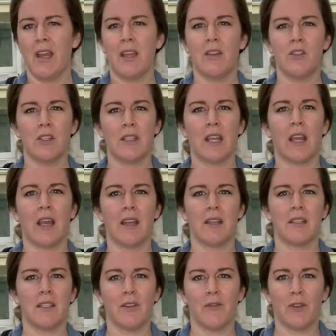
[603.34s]
and just add a
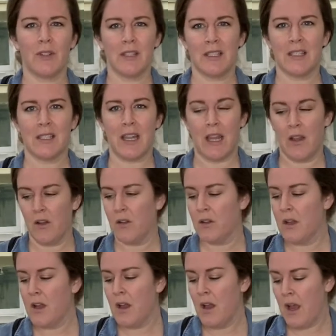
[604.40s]
different
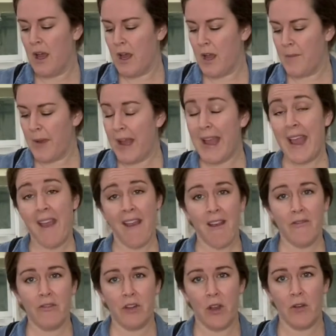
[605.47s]
scale. I
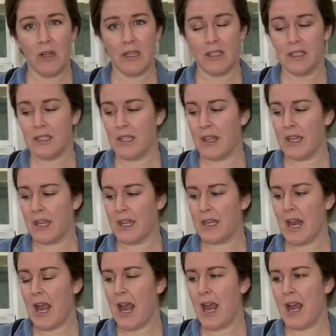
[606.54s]
have noticed
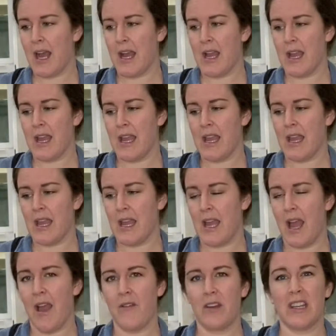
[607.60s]
that I
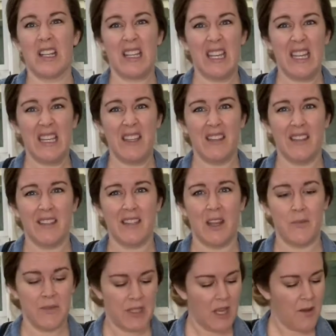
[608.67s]
haven't cleaned the
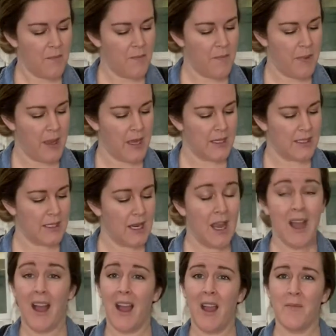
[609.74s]
stems up, but
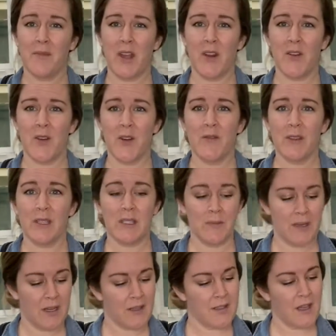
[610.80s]
I'm not nervous
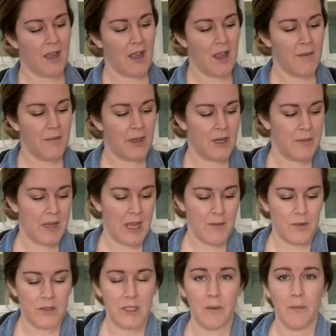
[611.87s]
because I'm going to be
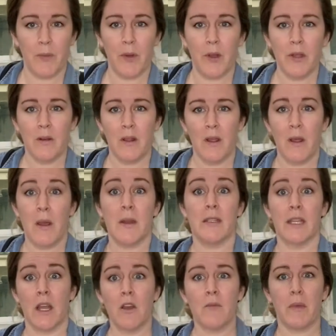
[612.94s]
able to put
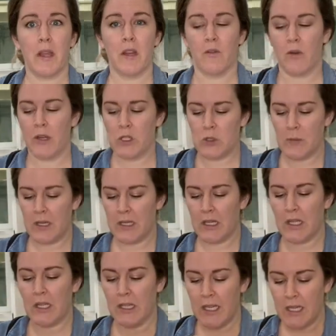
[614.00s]
down my arrangement,
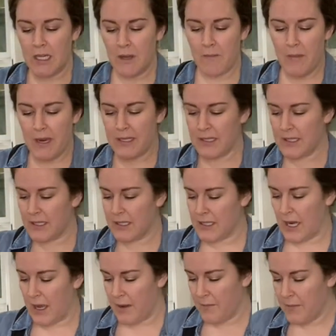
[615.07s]
clean up my
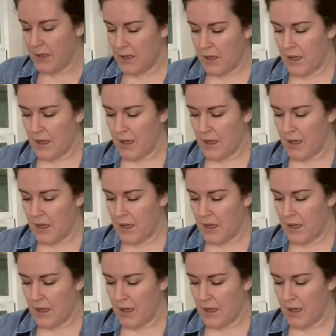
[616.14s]
stem,